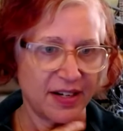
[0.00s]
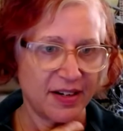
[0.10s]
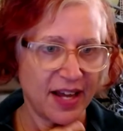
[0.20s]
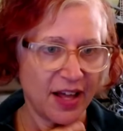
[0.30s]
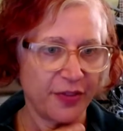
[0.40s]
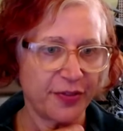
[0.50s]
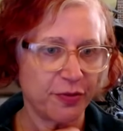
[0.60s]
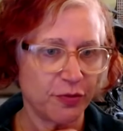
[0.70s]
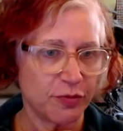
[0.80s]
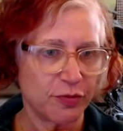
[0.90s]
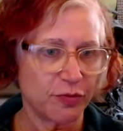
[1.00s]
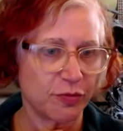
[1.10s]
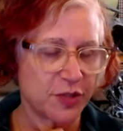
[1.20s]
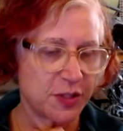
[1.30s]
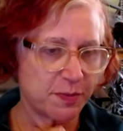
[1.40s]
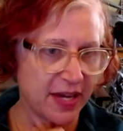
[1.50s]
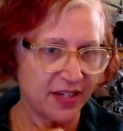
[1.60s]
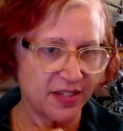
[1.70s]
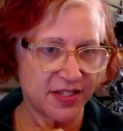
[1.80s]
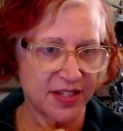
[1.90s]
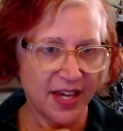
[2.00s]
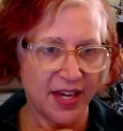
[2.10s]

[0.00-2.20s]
health space